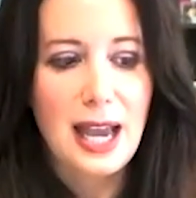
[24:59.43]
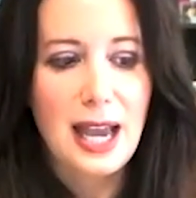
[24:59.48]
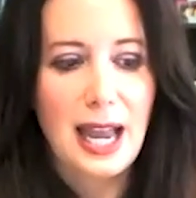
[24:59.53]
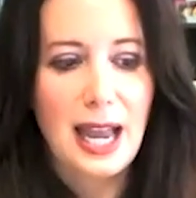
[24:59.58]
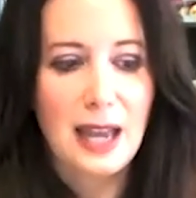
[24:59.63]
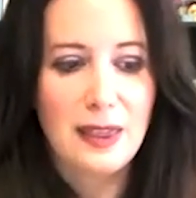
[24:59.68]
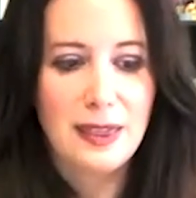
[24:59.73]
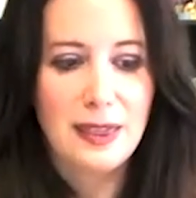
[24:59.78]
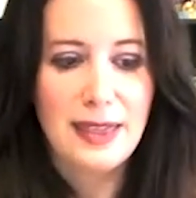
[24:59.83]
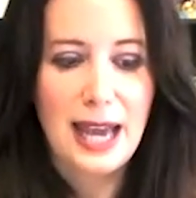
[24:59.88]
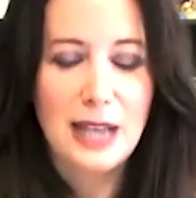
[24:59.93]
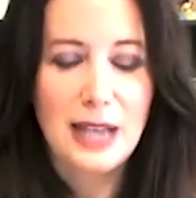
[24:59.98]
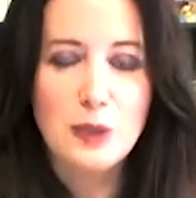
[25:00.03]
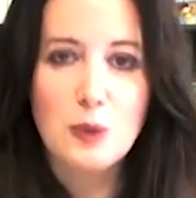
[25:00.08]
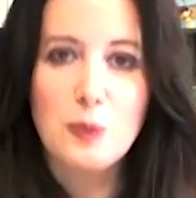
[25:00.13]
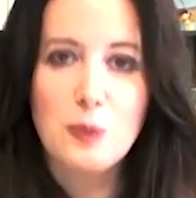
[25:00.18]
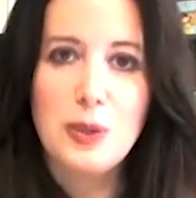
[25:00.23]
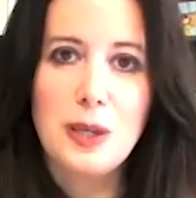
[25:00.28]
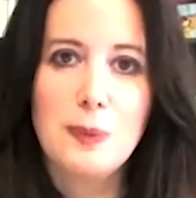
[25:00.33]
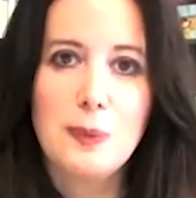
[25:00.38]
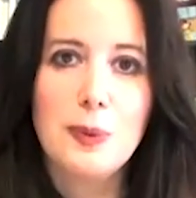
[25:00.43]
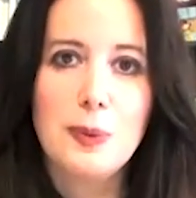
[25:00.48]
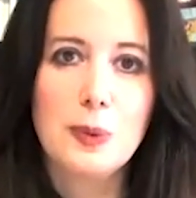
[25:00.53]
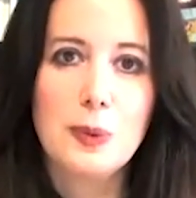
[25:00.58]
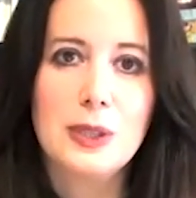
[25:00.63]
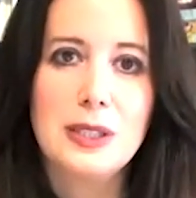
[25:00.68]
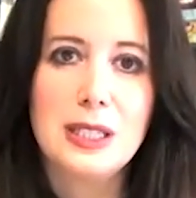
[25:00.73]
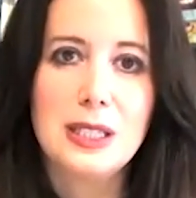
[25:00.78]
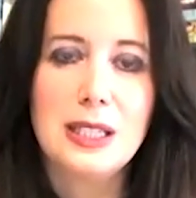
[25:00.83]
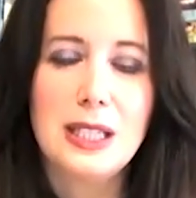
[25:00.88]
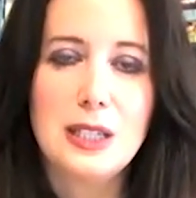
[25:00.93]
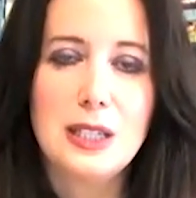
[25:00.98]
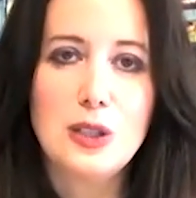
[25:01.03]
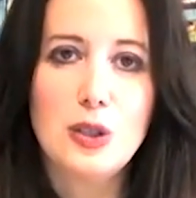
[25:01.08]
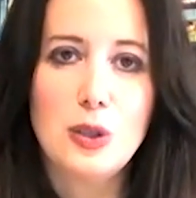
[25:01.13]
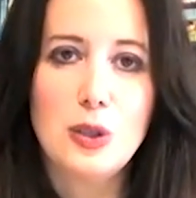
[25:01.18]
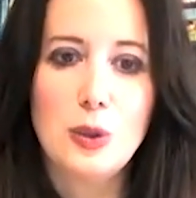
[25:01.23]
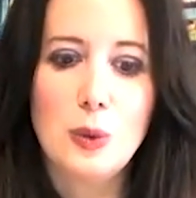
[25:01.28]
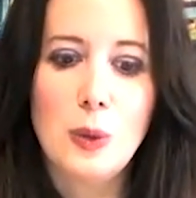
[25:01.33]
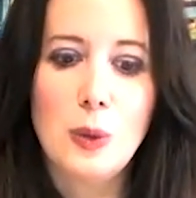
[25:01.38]
And that's what people really need
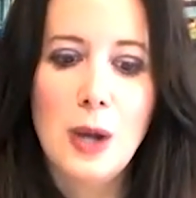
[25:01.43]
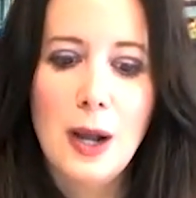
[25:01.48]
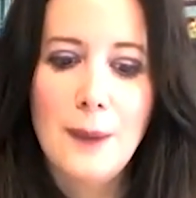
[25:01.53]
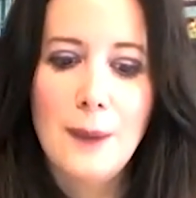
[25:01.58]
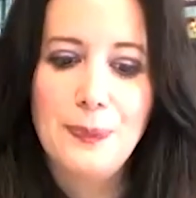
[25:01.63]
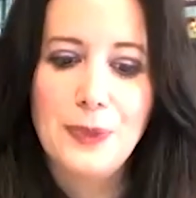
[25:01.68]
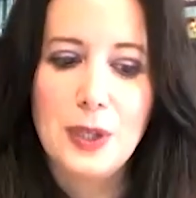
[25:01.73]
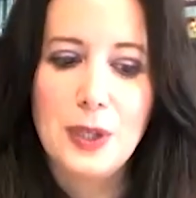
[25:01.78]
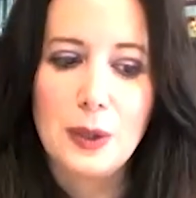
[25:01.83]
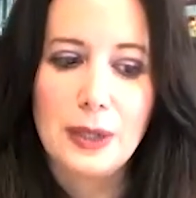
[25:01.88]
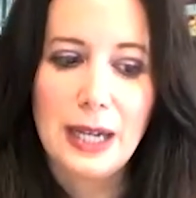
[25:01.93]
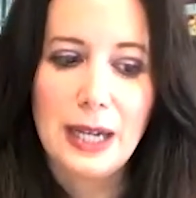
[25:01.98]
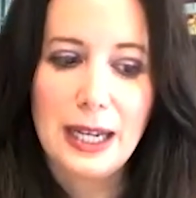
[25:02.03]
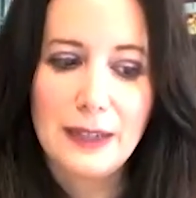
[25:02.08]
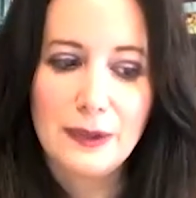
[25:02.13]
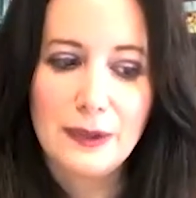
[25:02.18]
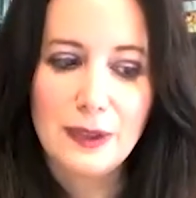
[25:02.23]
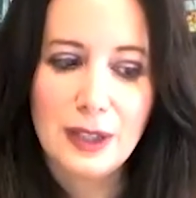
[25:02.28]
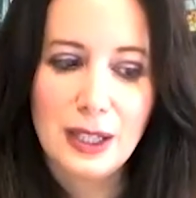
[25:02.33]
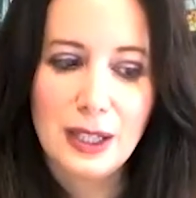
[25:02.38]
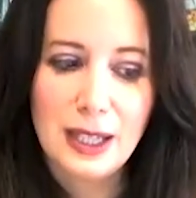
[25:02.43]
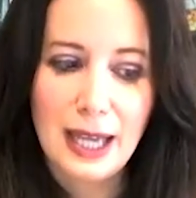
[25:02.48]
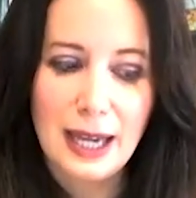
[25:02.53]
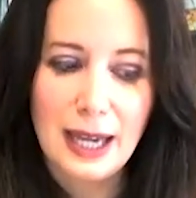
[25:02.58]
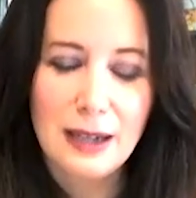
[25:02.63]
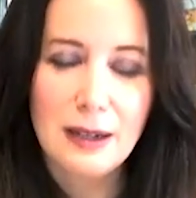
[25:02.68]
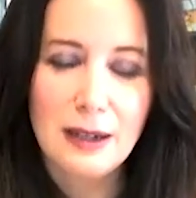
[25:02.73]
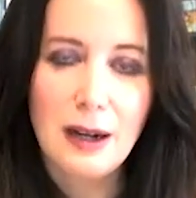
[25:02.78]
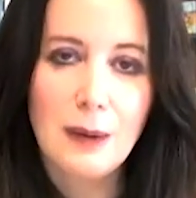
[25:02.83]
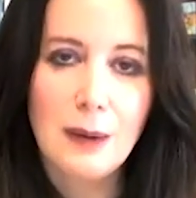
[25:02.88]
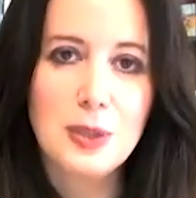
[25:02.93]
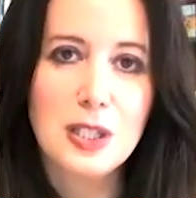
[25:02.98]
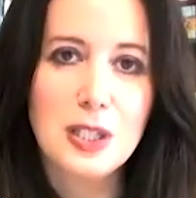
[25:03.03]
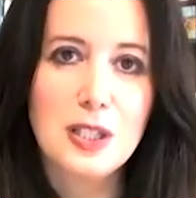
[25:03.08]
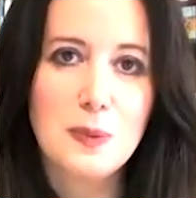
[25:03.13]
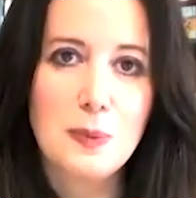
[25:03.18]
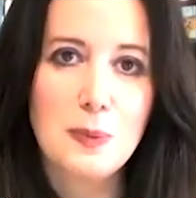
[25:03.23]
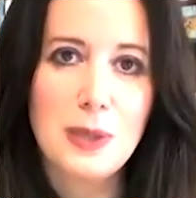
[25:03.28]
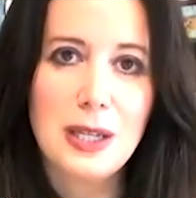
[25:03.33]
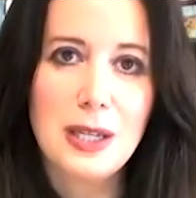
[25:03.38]
to, kind of get up to
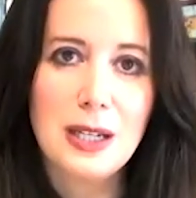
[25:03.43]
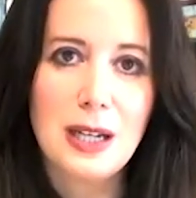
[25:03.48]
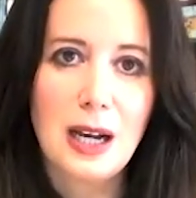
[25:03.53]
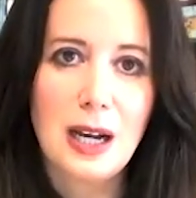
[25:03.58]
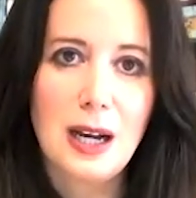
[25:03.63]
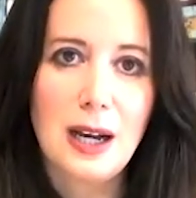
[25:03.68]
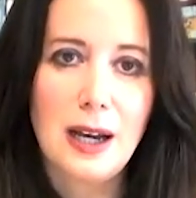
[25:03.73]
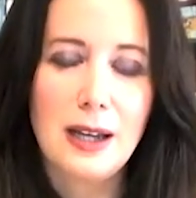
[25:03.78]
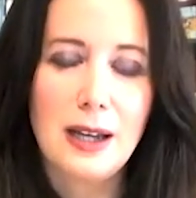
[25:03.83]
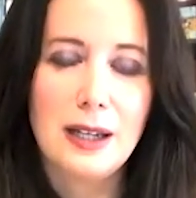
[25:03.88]
speed on